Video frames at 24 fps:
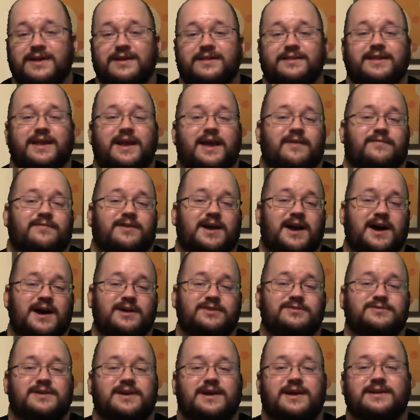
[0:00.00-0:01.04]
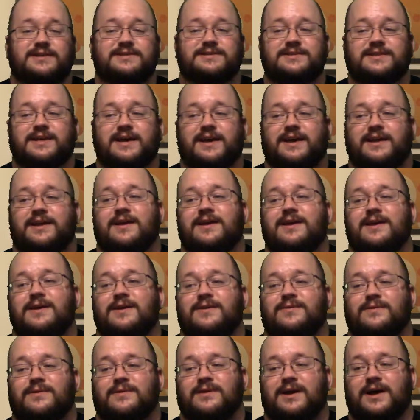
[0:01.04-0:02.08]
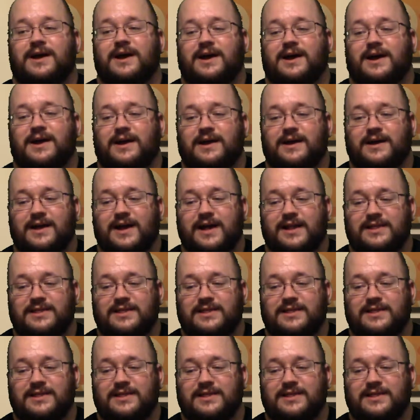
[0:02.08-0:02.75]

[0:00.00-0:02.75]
They have contracts that a